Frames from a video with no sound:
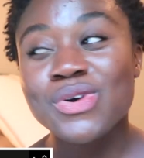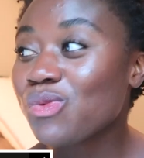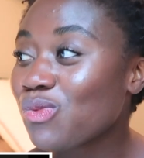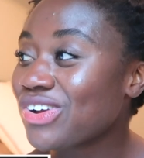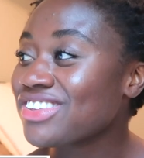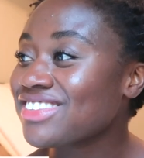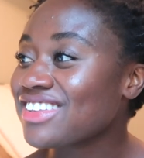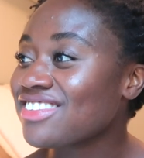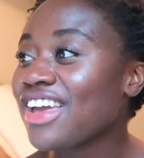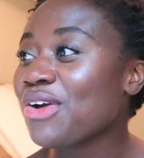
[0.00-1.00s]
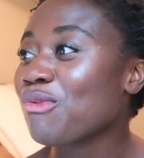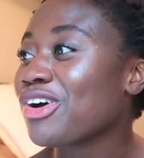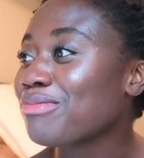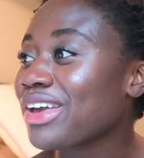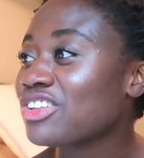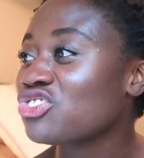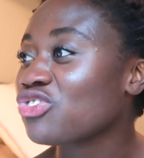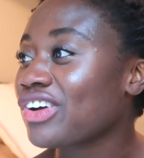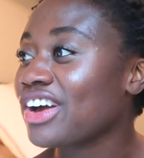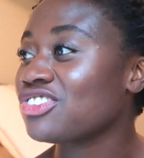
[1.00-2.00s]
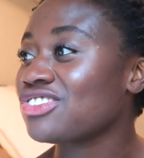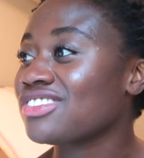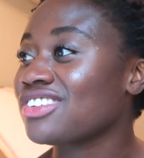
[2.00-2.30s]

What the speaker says: What is that saying? One man's trash is